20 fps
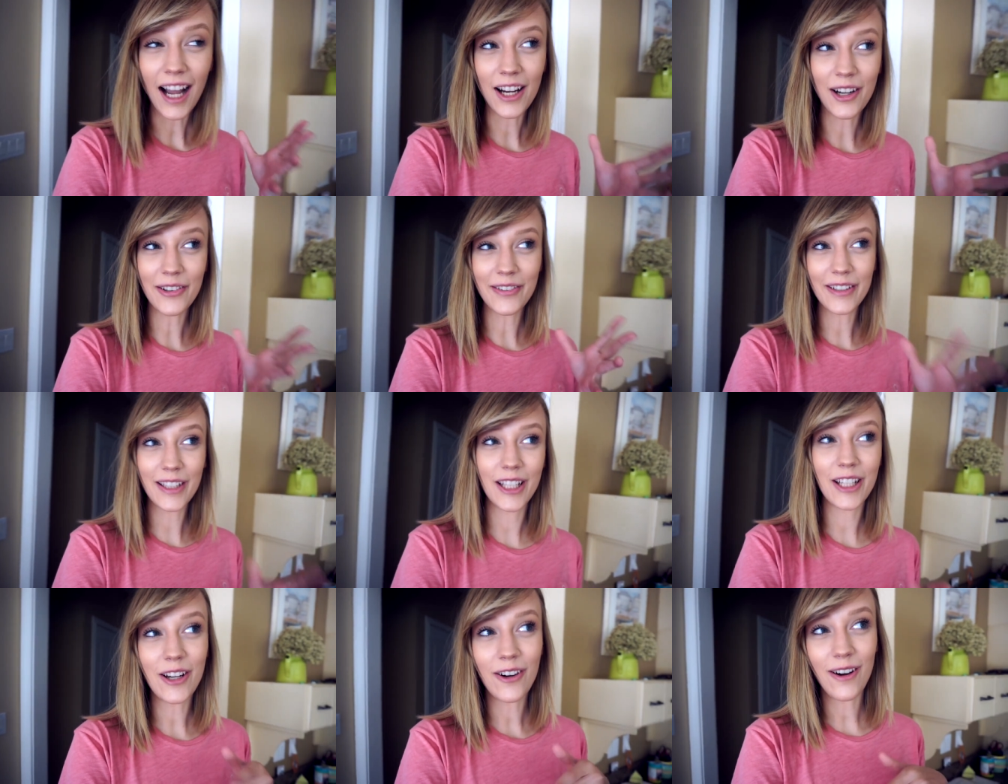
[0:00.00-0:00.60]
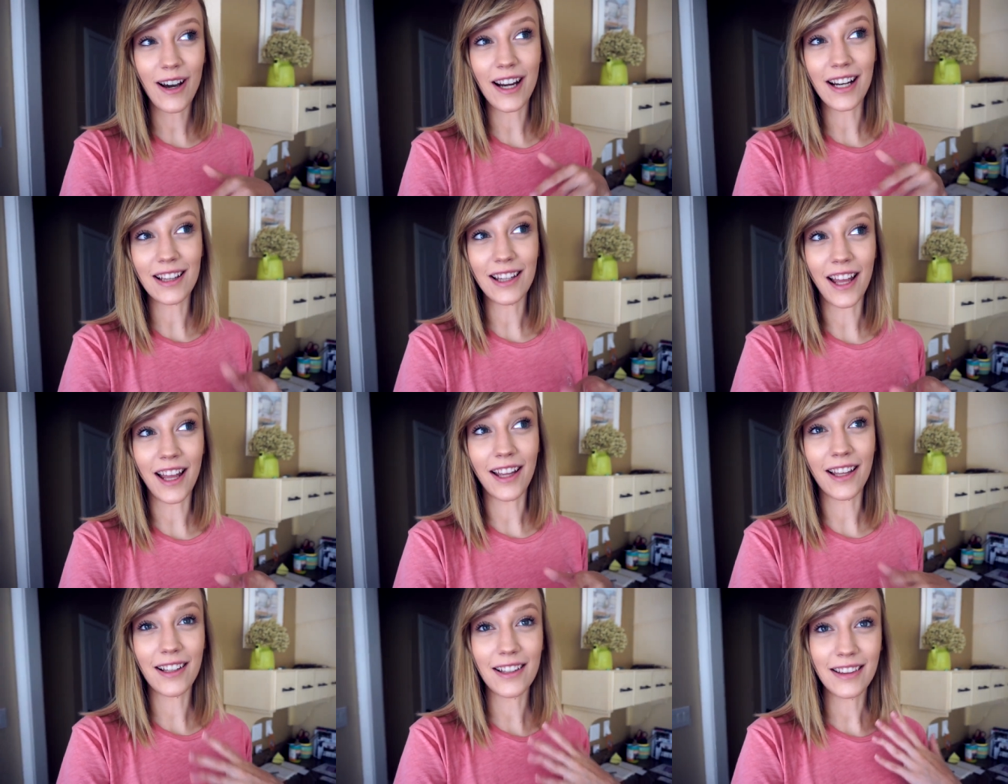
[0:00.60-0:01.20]
I don't really know how to
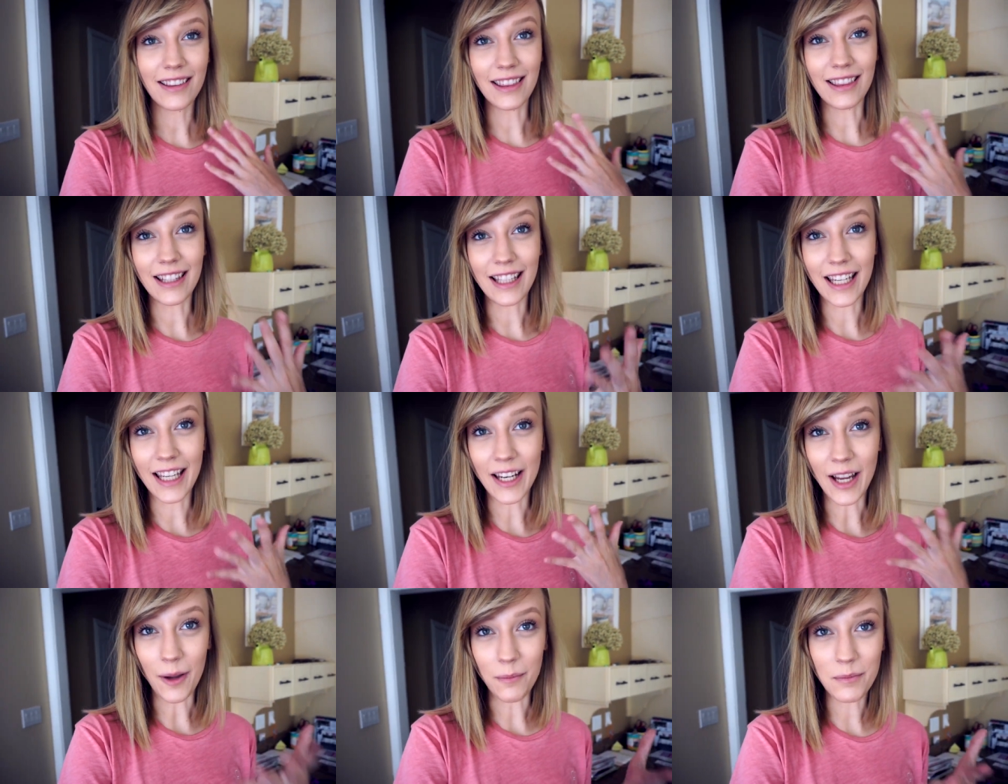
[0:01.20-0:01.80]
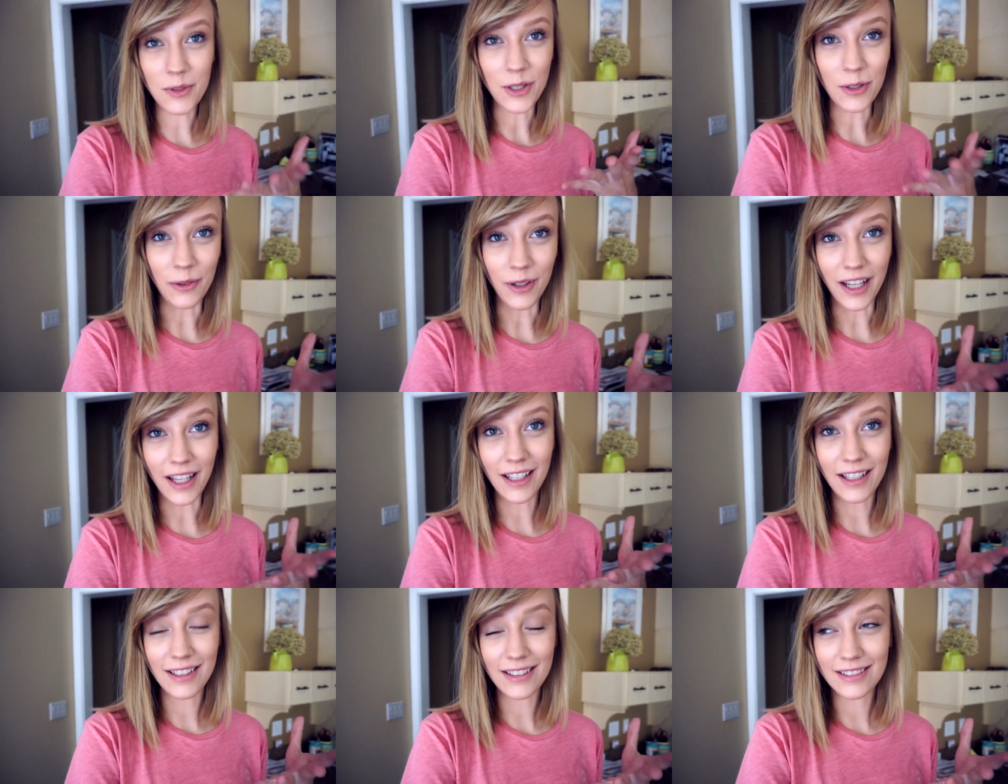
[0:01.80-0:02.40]
like lead up to
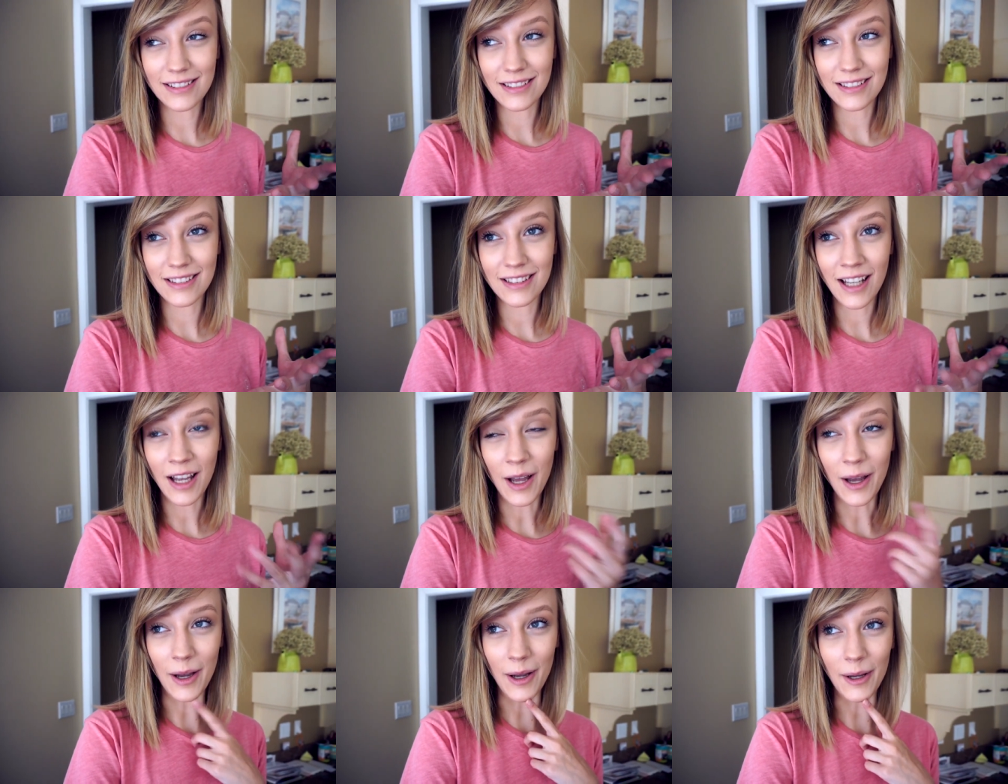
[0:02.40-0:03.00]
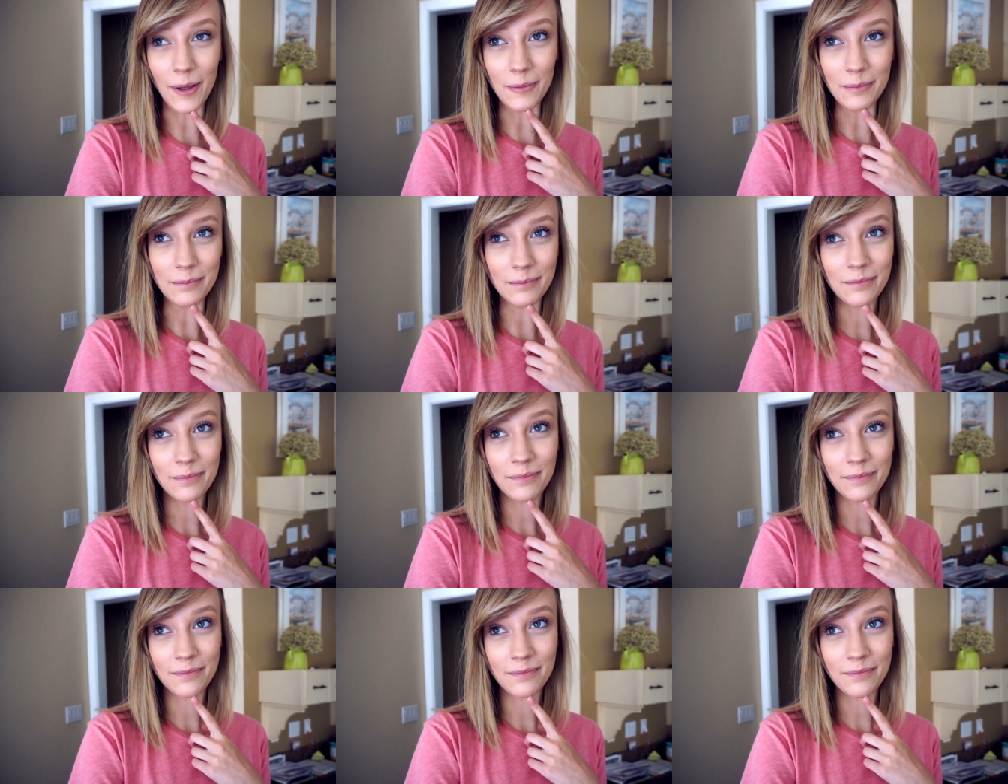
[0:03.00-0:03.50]
it, um,